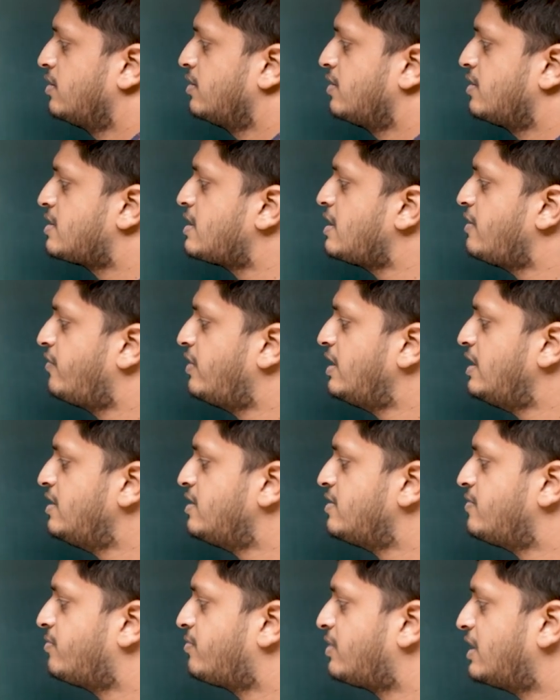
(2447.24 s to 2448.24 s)

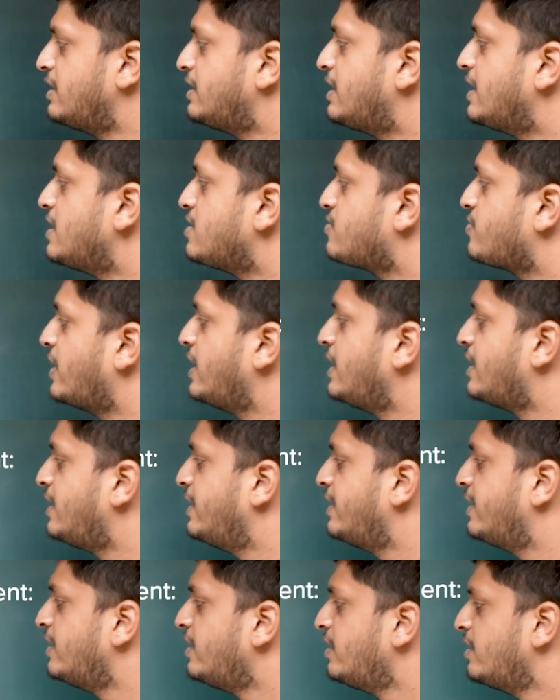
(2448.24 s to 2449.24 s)
See, one thing is very
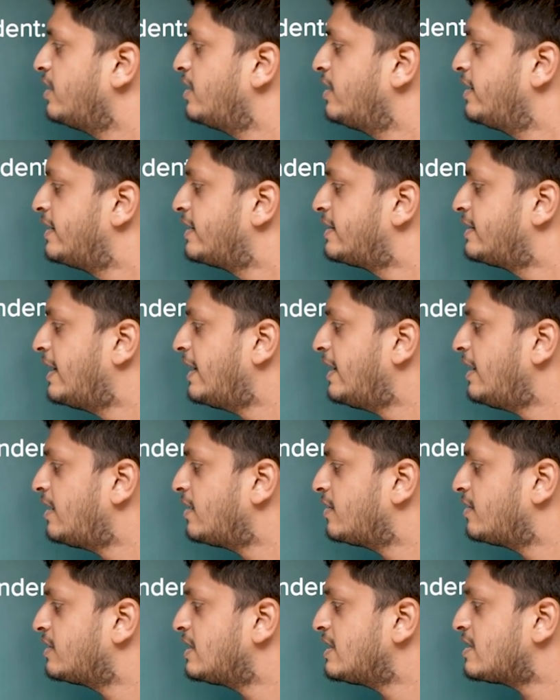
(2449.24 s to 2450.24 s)
clear,
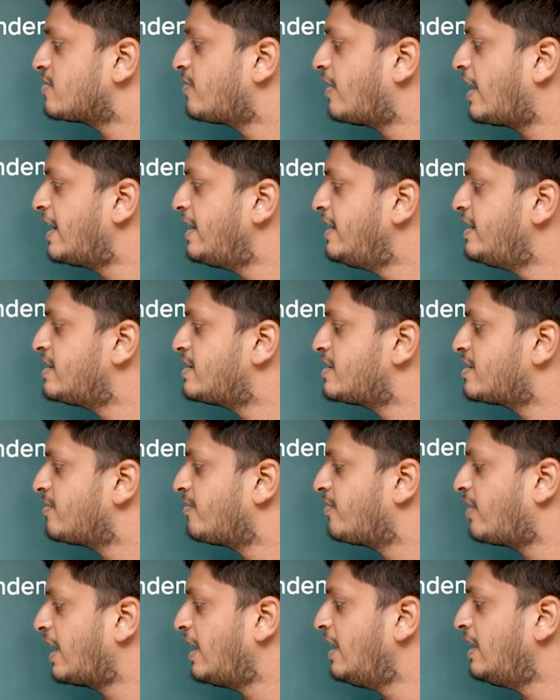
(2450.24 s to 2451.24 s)
that this
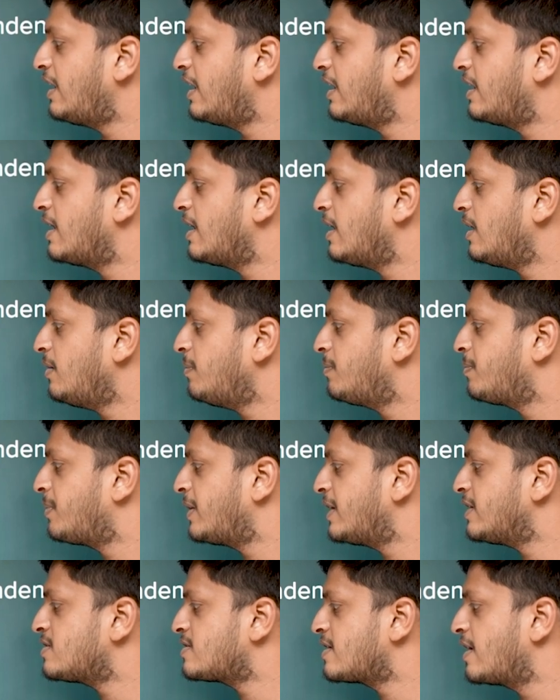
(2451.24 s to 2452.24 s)
white area
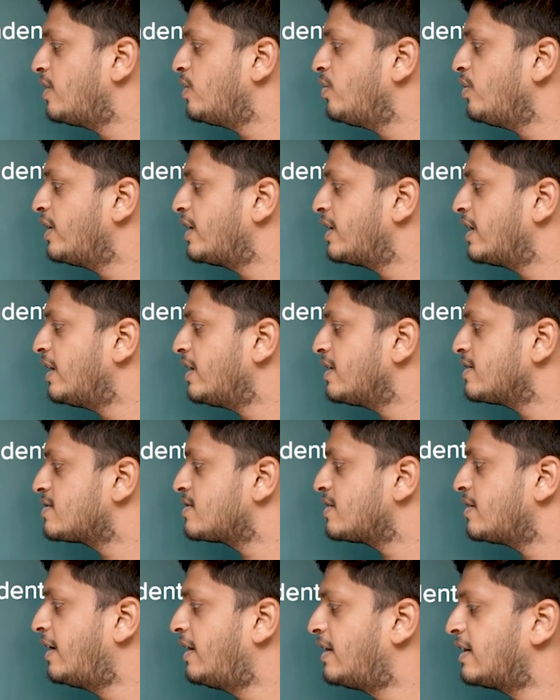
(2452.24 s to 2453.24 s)
plus yellow area is
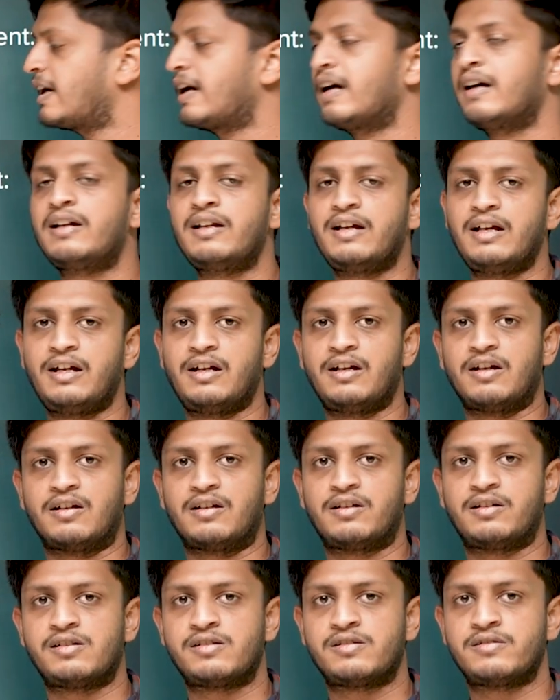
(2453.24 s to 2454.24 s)
entire A.
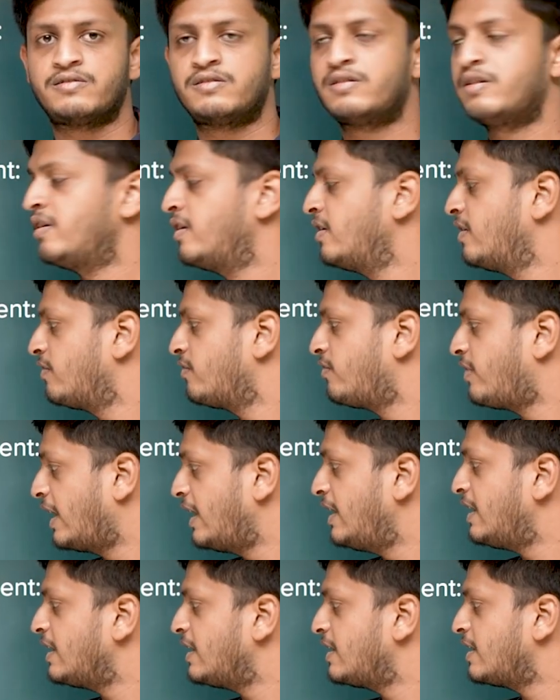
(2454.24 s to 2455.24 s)

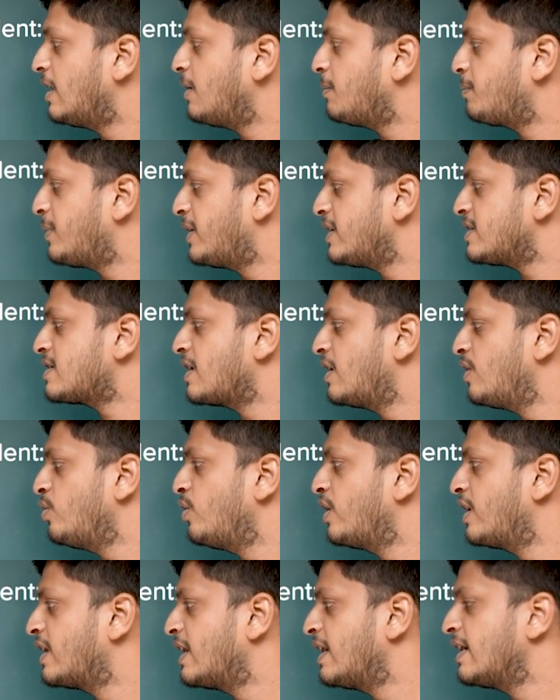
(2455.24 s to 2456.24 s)
White area plus yellow
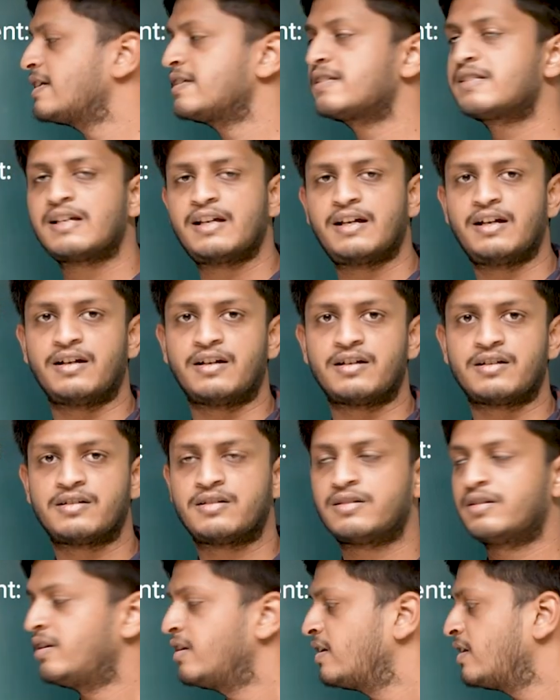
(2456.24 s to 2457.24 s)
area is A.
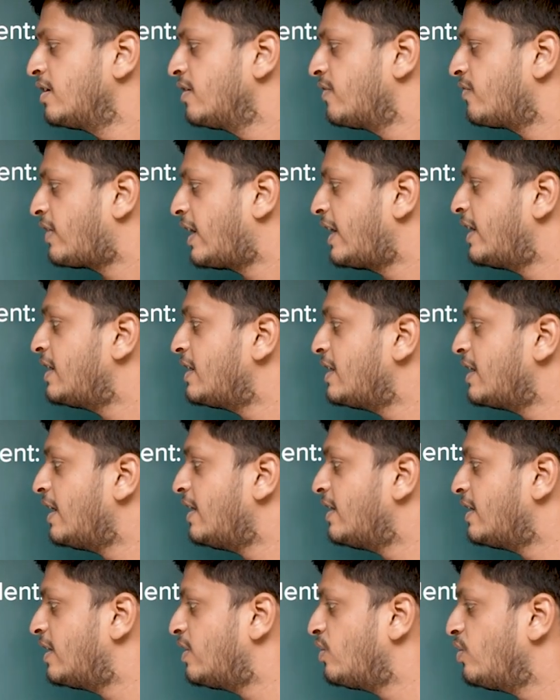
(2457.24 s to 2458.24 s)
White area
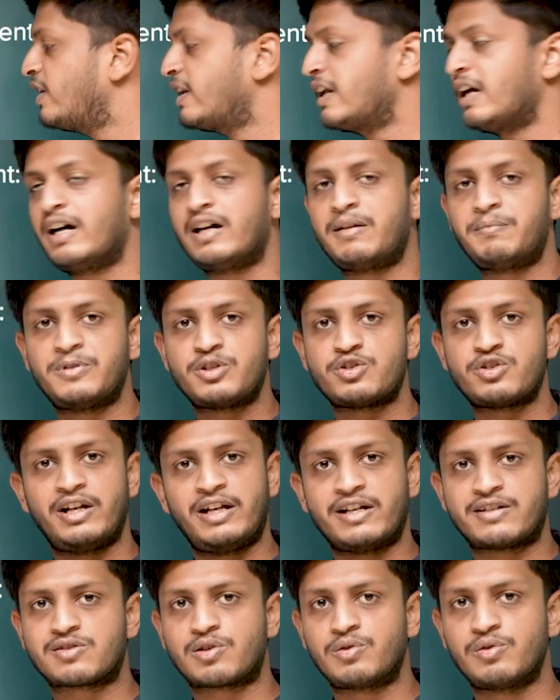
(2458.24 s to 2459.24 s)
and yellow area are mutually
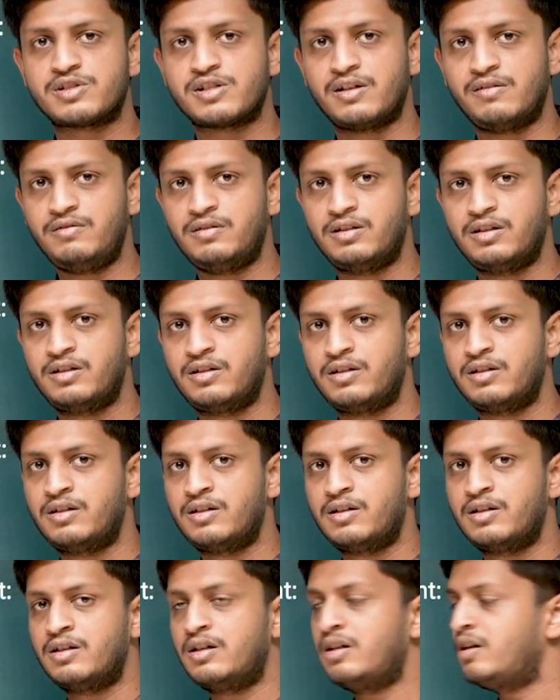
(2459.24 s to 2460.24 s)
exclusive,
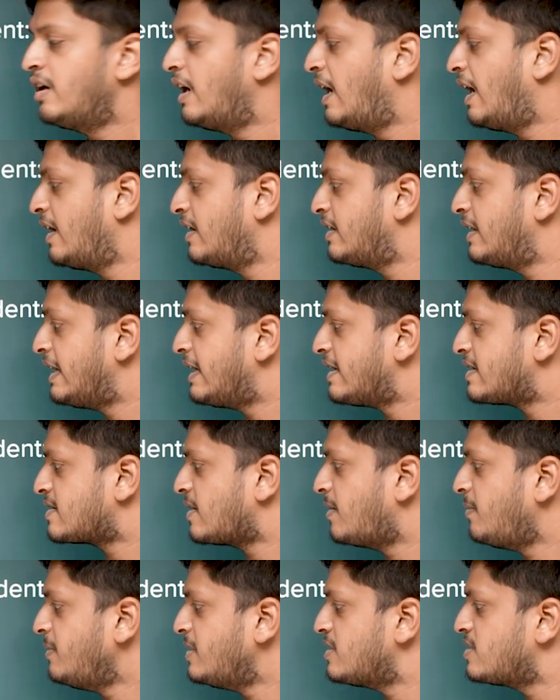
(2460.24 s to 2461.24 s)
and their
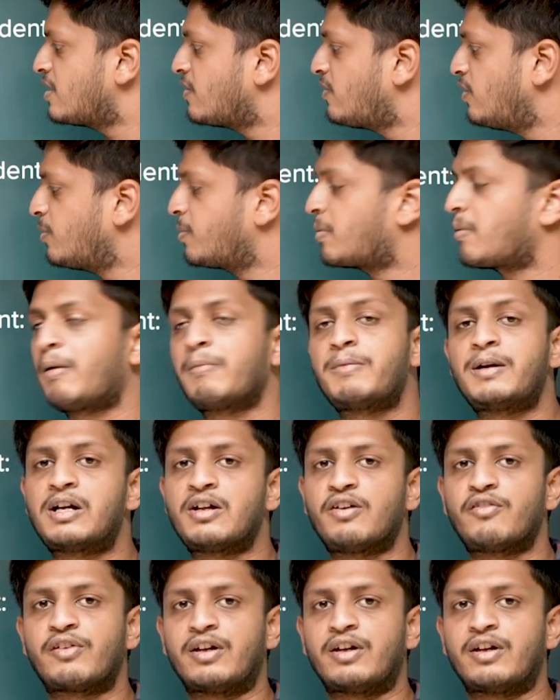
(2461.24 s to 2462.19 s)
sum is equal to probability of